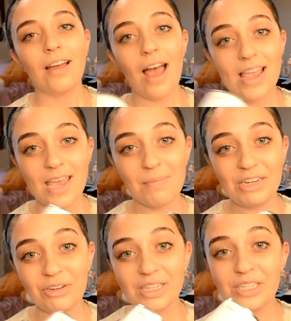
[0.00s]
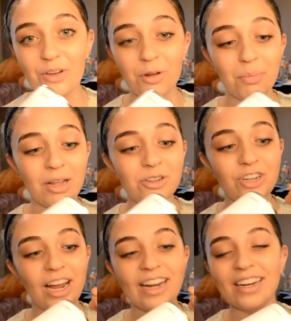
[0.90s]
I get my trusty old blow
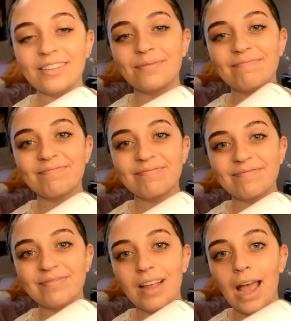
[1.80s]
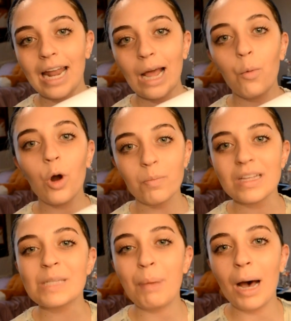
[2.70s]
dryer, and I warm
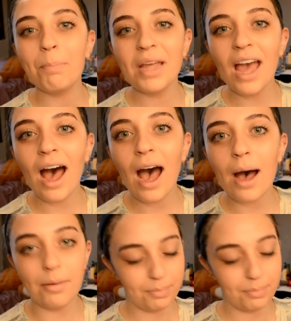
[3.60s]
this puppy up.